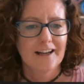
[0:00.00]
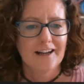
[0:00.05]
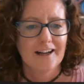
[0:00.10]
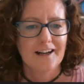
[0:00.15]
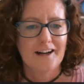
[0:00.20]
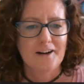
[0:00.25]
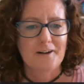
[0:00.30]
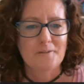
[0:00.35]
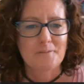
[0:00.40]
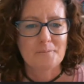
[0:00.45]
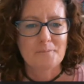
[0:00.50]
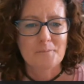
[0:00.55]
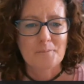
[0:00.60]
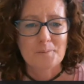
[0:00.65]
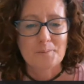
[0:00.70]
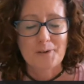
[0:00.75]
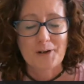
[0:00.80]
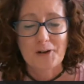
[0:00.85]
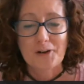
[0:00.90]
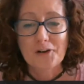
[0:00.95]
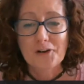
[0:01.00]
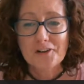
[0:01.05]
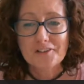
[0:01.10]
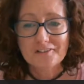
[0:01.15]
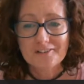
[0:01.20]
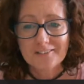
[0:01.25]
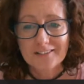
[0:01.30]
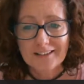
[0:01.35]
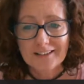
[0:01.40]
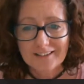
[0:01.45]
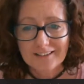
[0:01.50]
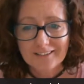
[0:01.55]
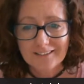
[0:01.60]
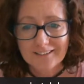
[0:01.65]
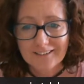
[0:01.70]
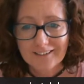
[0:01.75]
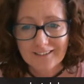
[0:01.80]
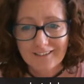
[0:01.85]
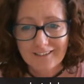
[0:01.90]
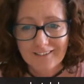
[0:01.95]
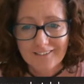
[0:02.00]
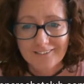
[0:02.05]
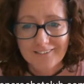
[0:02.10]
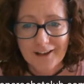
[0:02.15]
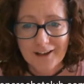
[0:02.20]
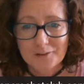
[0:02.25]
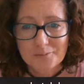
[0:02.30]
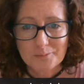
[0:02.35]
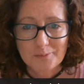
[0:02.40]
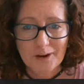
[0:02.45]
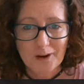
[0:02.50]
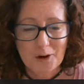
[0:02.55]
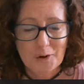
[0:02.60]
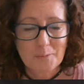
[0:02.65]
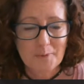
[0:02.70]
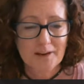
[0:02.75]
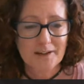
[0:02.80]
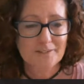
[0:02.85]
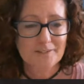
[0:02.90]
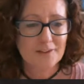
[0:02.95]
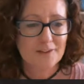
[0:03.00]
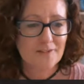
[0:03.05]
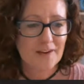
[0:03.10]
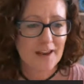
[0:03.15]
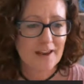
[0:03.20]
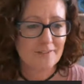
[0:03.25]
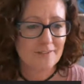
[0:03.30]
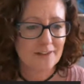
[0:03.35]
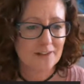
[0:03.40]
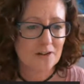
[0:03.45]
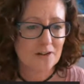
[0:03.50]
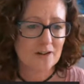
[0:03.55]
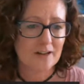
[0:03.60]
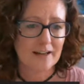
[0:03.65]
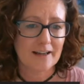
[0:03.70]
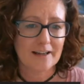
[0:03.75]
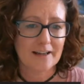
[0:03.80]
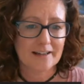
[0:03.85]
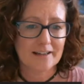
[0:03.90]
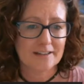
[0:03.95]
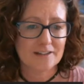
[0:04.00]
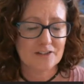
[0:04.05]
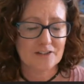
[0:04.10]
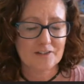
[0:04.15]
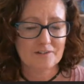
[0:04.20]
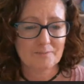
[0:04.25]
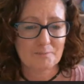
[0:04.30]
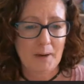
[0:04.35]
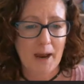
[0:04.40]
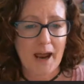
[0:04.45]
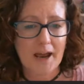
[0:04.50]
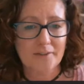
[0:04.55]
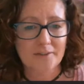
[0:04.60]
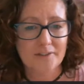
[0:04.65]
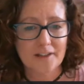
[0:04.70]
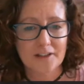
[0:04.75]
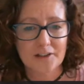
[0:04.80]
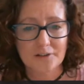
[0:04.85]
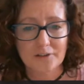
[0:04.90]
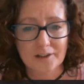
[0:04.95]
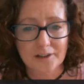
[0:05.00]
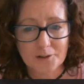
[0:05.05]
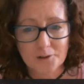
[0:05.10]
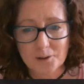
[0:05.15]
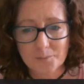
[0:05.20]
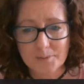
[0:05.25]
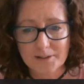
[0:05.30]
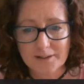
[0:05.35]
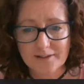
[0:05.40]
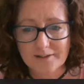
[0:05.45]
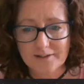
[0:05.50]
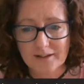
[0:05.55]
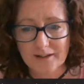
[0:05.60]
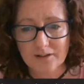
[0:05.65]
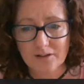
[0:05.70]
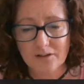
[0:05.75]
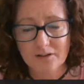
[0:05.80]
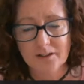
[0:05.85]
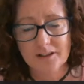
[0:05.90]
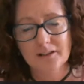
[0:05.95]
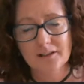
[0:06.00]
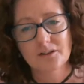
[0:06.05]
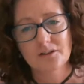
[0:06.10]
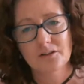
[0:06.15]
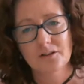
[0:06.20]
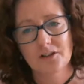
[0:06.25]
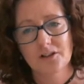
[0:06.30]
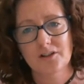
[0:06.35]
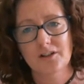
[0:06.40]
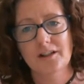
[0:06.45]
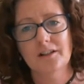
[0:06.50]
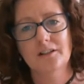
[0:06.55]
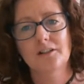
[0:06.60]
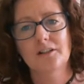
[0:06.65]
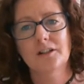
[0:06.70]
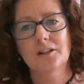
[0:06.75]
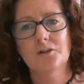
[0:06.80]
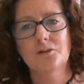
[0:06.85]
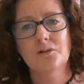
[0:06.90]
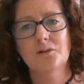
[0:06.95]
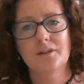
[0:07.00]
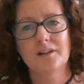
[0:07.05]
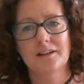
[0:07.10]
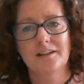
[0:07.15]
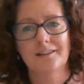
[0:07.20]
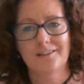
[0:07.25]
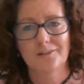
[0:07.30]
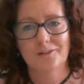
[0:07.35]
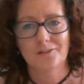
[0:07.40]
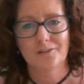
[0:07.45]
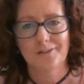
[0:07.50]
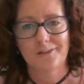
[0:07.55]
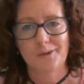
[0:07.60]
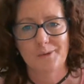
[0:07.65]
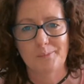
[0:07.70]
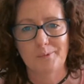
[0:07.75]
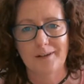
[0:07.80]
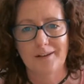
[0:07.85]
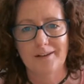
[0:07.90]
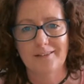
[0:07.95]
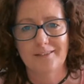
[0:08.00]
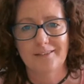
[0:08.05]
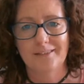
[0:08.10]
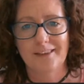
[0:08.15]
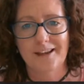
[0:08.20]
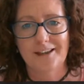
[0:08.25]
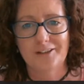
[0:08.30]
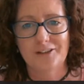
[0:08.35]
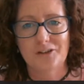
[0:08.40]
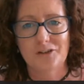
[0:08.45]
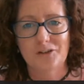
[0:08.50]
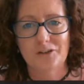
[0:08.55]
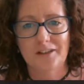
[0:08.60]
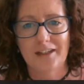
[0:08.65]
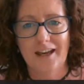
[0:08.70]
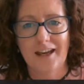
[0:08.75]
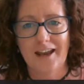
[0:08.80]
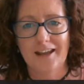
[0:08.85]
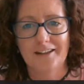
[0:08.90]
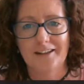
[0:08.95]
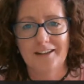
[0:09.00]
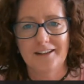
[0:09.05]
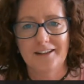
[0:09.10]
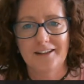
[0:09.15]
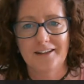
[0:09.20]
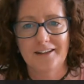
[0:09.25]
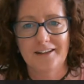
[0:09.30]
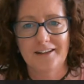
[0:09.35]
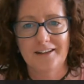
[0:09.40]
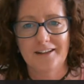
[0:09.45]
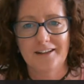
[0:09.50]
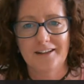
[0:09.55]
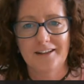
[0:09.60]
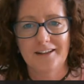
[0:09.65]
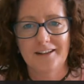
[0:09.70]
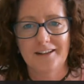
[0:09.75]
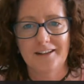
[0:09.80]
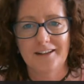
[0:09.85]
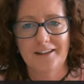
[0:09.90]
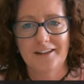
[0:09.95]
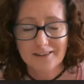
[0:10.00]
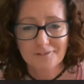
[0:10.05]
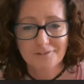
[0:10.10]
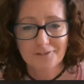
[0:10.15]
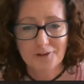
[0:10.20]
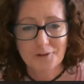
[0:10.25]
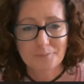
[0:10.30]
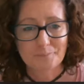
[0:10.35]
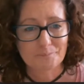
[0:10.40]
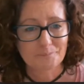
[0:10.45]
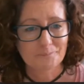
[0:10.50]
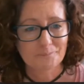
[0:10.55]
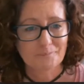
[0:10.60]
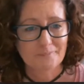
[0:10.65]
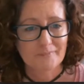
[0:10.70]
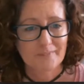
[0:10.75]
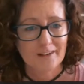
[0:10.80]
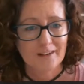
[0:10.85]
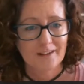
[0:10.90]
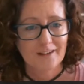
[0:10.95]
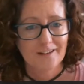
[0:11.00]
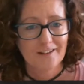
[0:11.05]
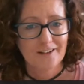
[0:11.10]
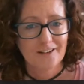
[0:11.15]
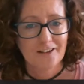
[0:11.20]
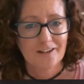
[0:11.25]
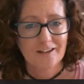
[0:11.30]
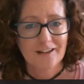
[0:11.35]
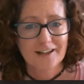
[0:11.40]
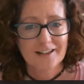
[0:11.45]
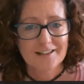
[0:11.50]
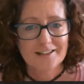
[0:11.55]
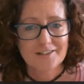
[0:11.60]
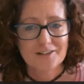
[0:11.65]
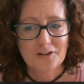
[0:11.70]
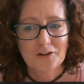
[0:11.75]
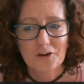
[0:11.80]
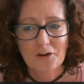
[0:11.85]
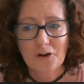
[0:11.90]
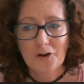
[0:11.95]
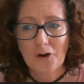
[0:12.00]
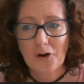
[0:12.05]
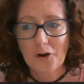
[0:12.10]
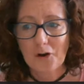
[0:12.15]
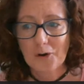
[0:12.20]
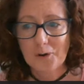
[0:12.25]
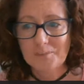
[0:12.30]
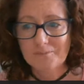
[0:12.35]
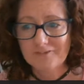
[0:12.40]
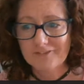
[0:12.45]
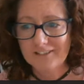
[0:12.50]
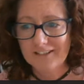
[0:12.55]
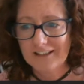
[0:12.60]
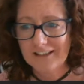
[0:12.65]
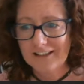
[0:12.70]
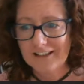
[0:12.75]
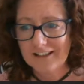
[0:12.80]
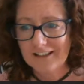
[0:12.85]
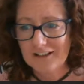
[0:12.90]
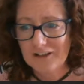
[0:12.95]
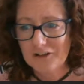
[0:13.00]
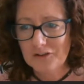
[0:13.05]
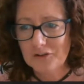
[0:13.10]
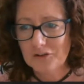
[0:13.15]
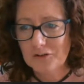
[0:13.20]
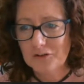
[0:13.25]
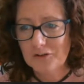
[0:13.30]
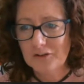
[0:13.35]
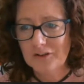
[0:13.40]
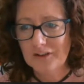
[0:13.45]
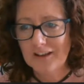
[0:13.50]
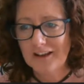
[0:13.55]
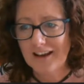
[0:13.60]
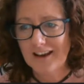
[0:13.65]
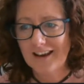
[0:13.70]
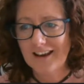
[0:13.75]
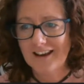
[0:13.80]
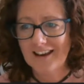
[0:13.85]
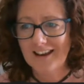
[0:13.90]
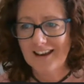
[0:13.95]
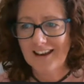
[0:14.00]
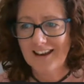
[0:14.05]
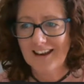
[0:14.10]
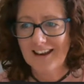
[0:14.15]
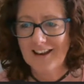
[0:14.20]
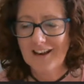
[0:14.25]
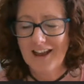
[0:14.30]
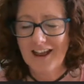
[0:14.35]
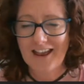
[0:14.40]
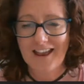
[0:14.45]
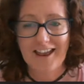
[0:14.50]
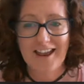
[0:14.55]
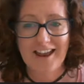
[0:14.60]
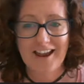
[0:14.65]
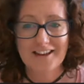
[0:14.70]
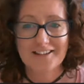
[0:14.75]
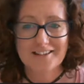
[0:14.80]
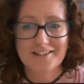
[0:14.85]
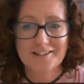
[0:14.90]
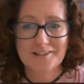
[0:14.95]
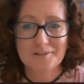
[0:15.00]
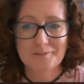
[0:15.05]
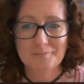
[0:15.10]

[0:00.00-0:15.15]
But hopefully that will help. And if you've ever got a pattern that you're a little bit stuck on, then the Crochet Learning Corner is also the place that you can learn to read that from. All right, so hopefully you had